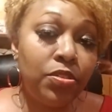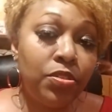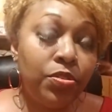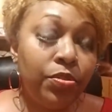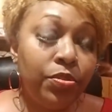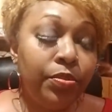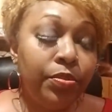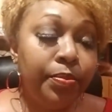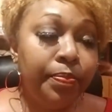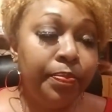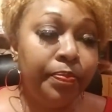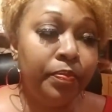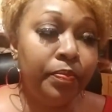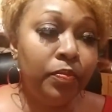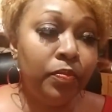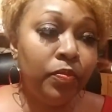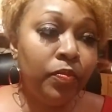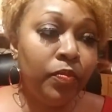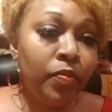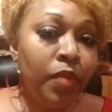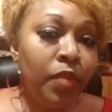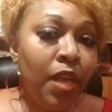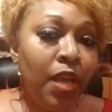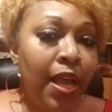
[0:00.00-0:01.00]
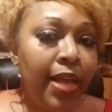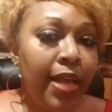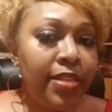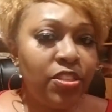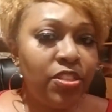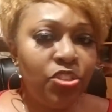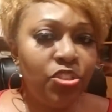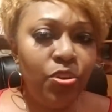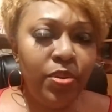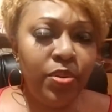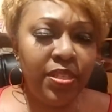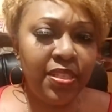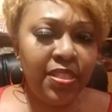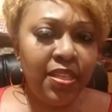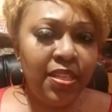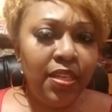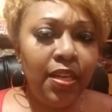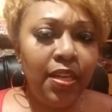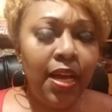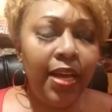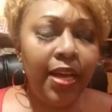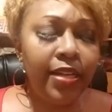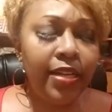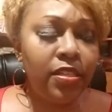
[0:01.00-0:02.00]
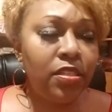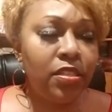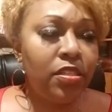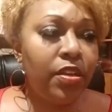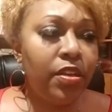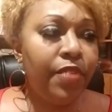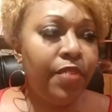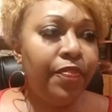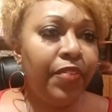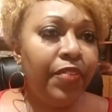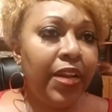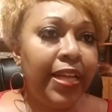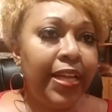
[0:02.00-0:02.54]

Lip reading: there was something created where, you